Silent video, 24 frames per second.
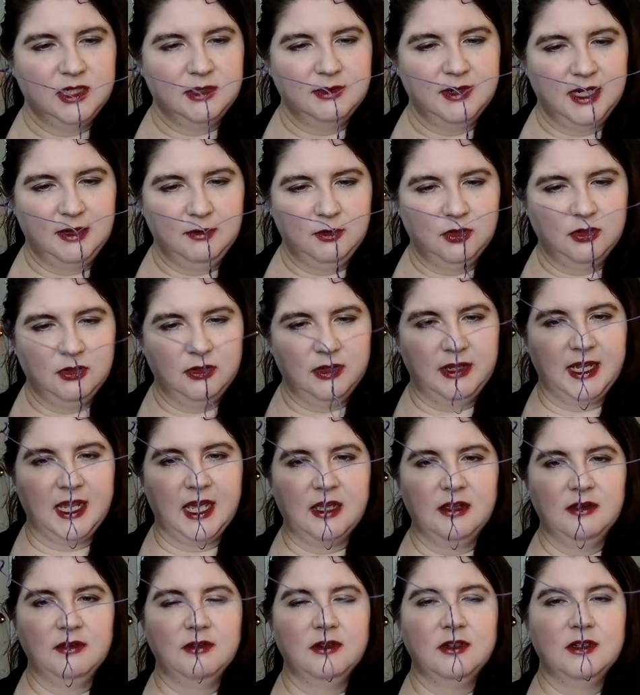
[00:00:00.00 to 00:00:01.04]
to it anymore. Oh, there you go.
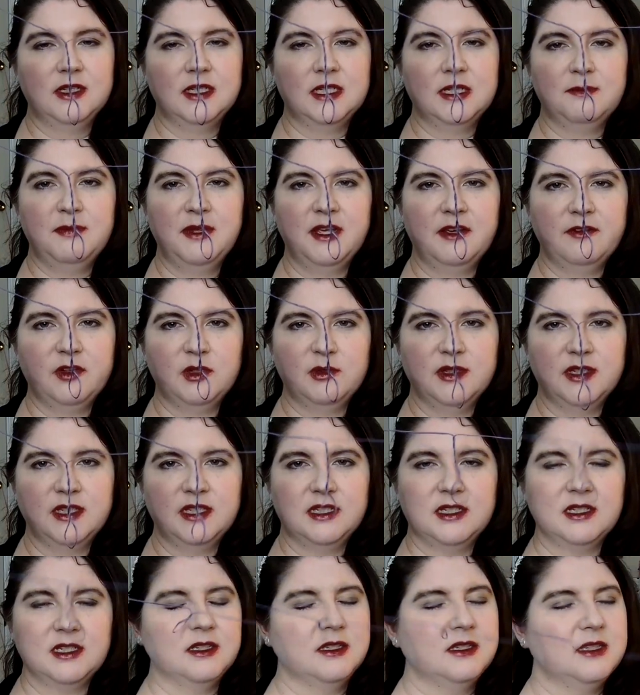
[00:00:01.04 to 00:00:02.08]
Just a bit of a
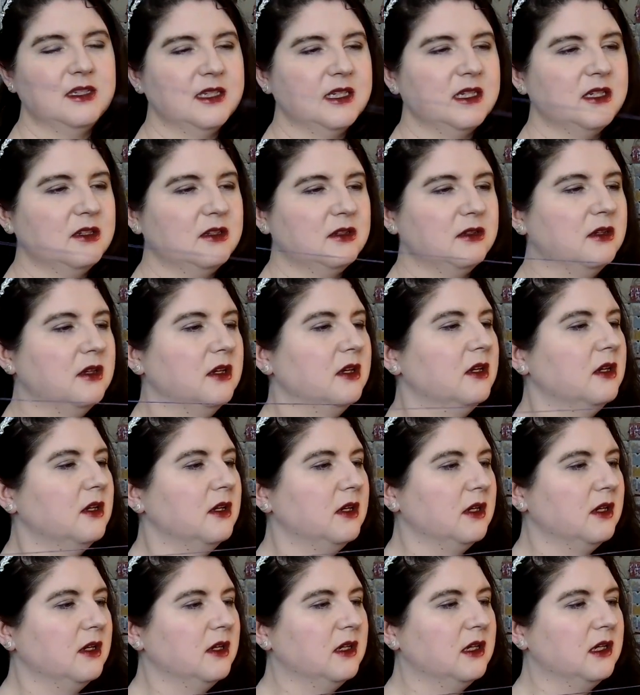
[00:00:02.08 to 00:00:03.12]
twist still.
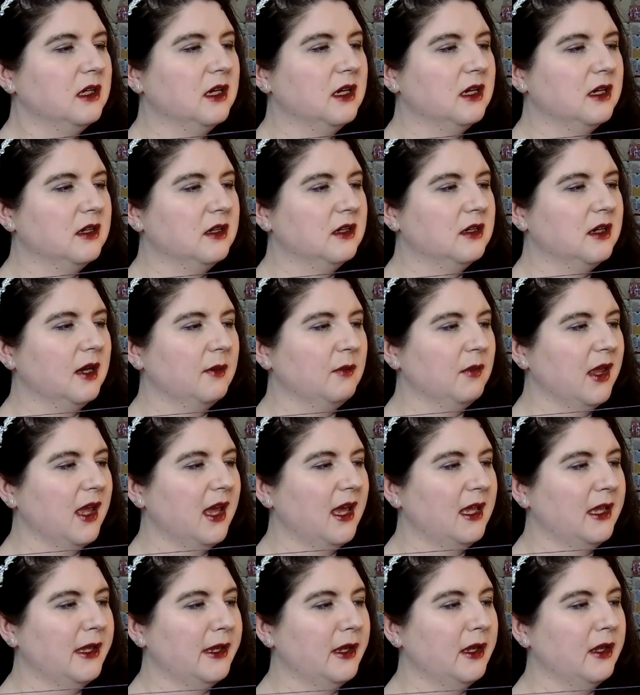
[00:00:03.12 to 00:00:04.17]
I'm
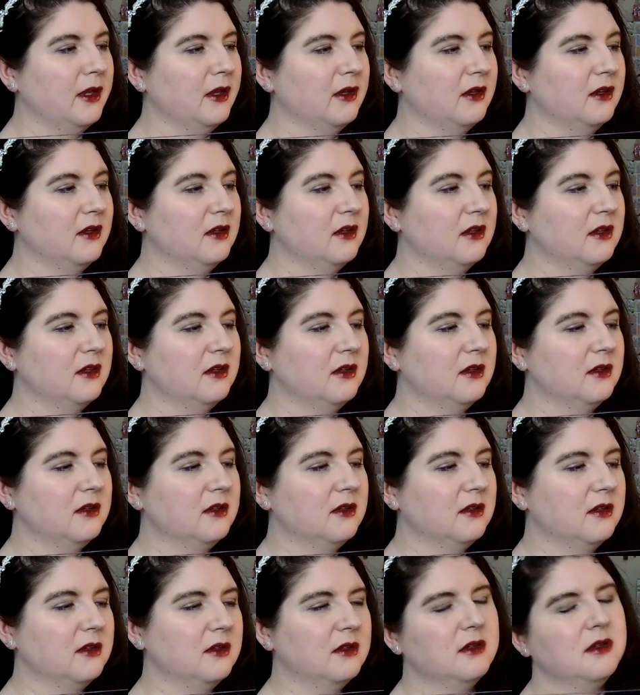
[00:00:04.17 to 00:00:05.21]
getting,
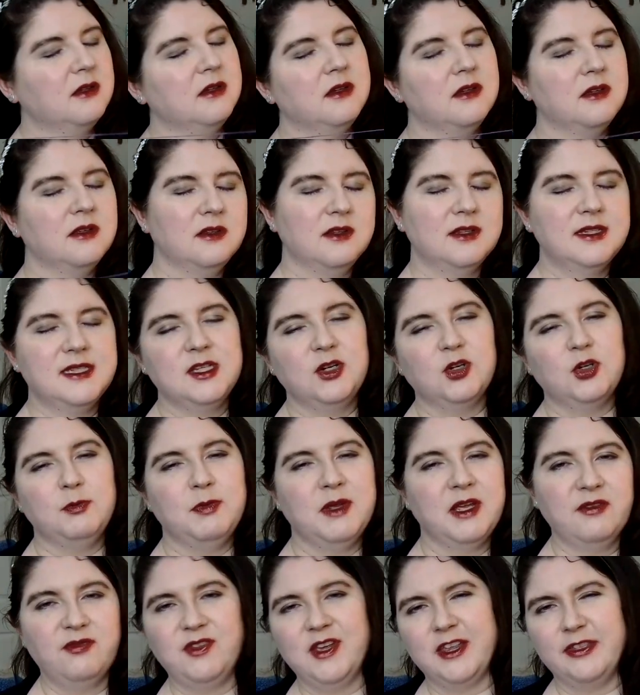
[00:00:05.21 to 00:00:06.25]
there's the odd
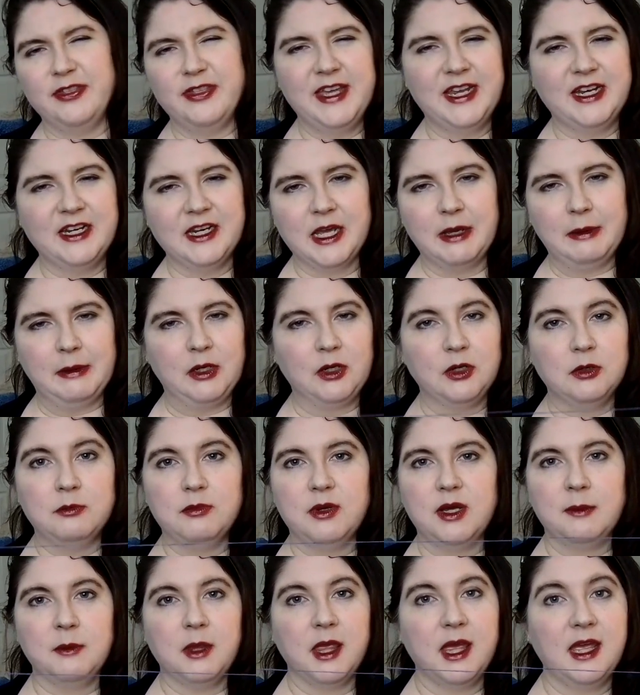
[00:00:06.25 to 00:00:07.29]
bit of thick and thin going on,
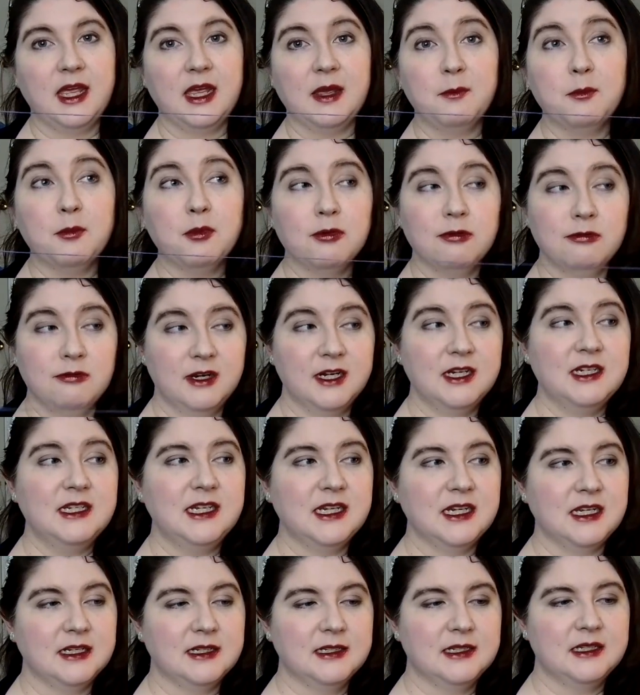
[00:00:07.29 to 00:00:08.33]
but I'm getting a pretty
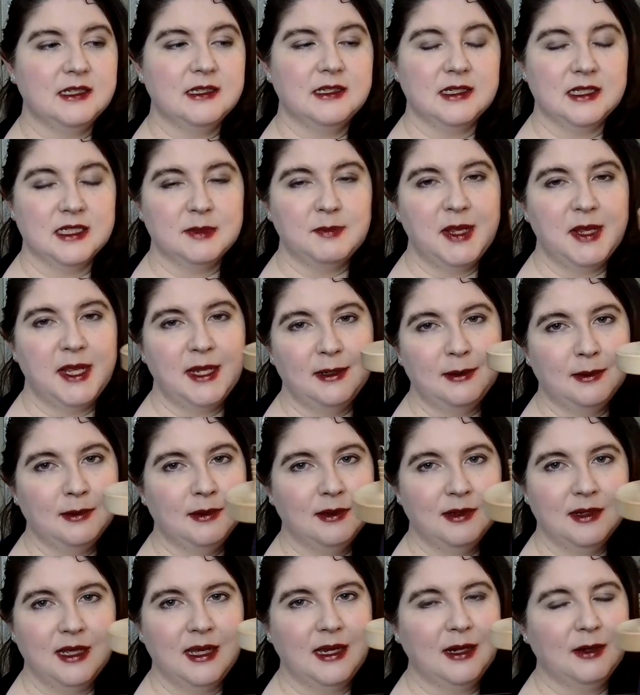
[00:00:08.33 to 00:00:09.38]
consistent spin
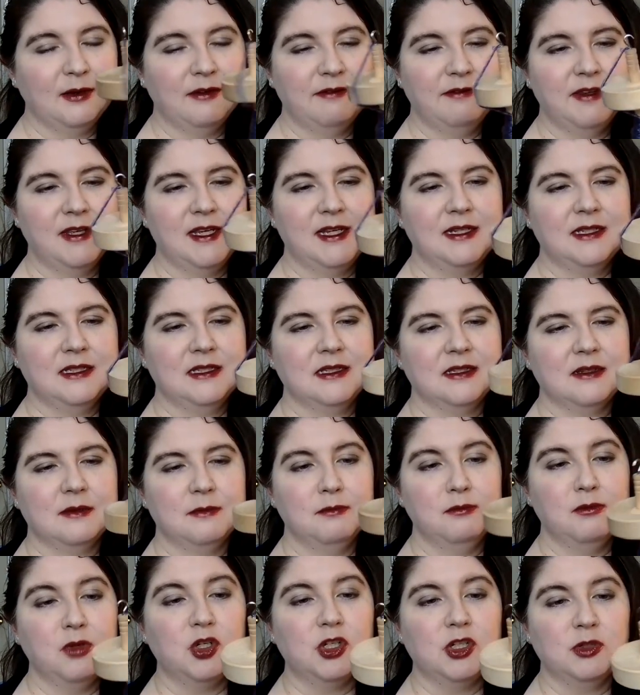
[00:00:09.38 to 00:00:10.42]
out of this,
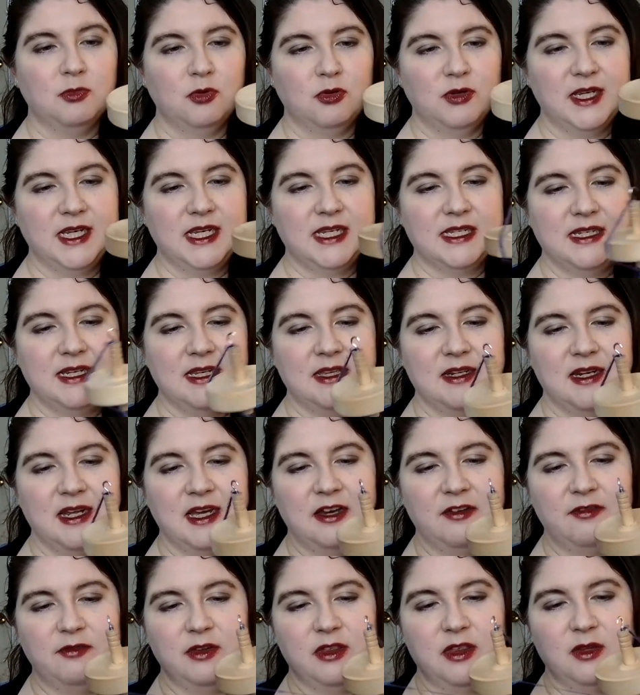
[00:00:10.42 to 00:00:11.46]
much more easily than I
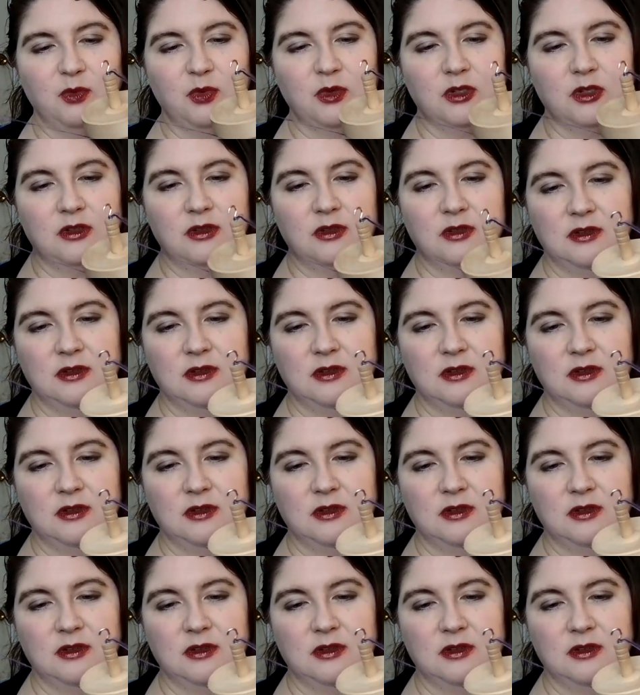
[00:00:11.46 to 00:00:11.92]
have with the wool